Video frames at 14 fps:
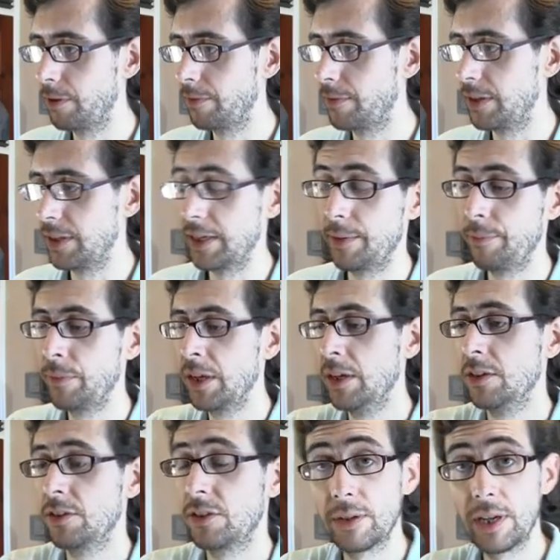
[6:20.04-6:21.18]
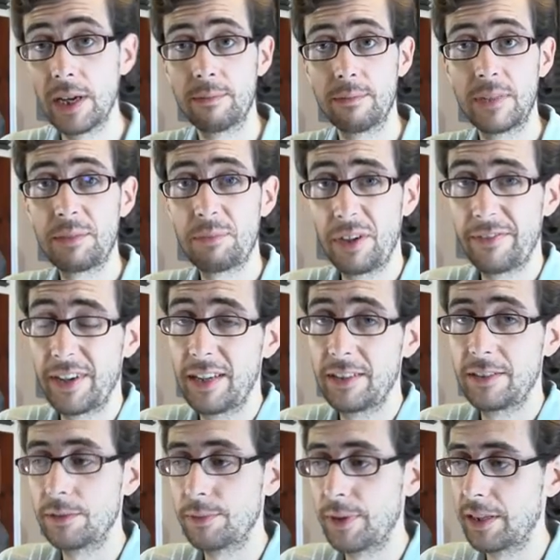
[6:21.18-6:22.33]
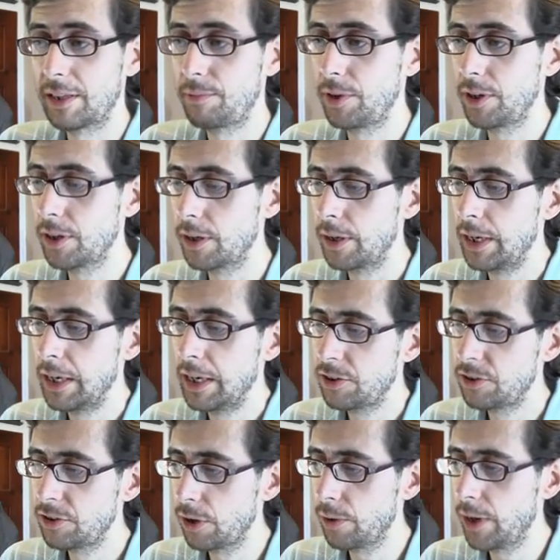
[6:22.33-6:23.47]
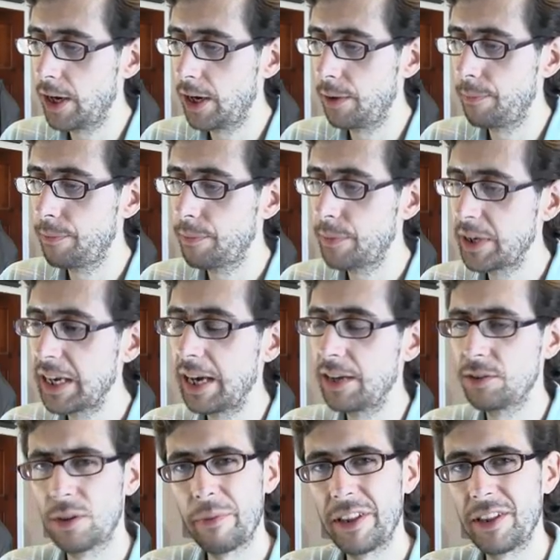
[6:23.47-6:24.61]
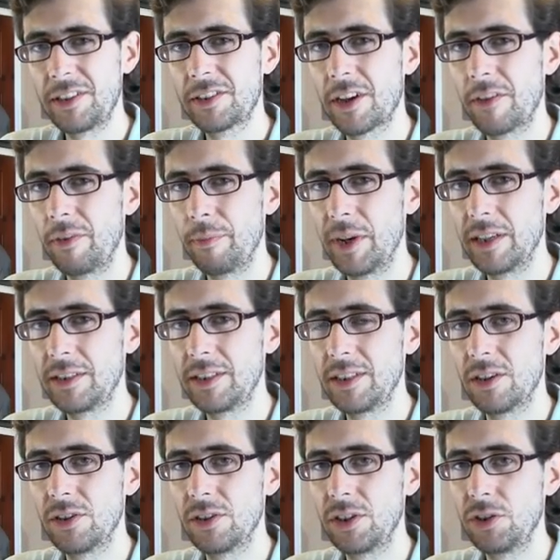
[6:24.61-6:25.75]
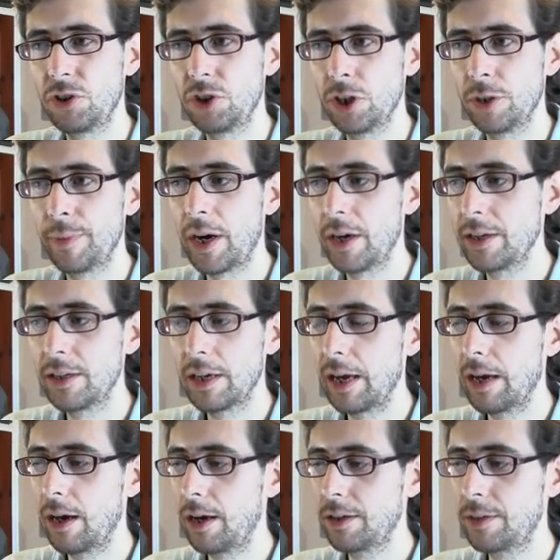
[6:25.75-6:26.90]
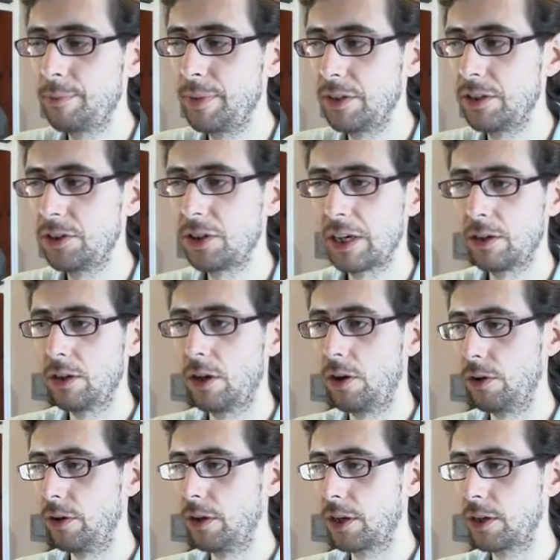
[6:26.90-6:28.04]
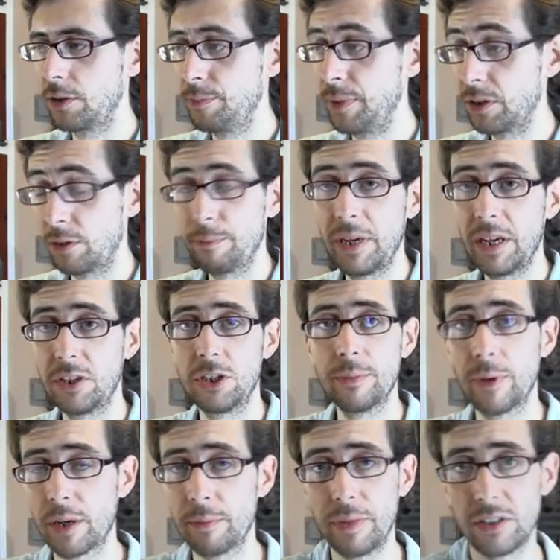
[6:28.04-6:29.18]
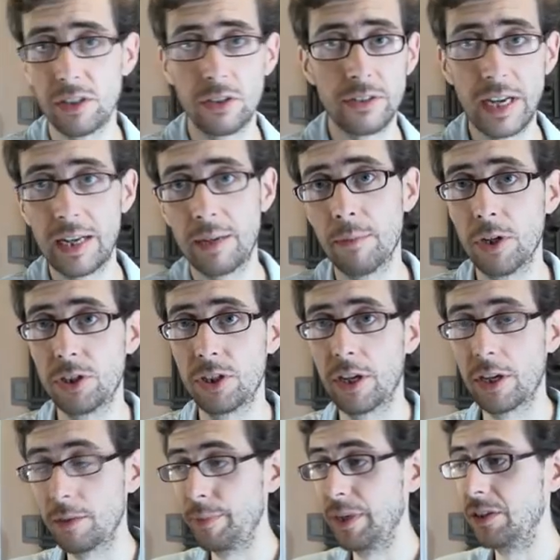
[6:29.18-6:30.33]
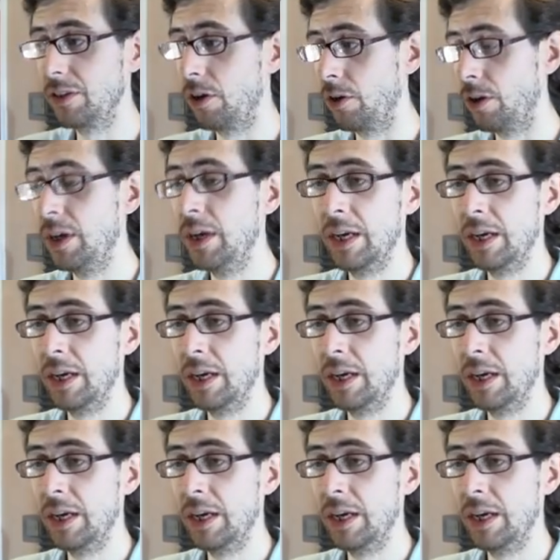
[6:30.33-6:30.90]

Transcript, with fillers: profile there. So yeah, that's pretty fast as well. That's pretty good. So, um, but yeah, it's all about the discoverability on YouTube. I I could build this channel on, I could build it on PeerTube, I could build it on Dailymotion, I could build it on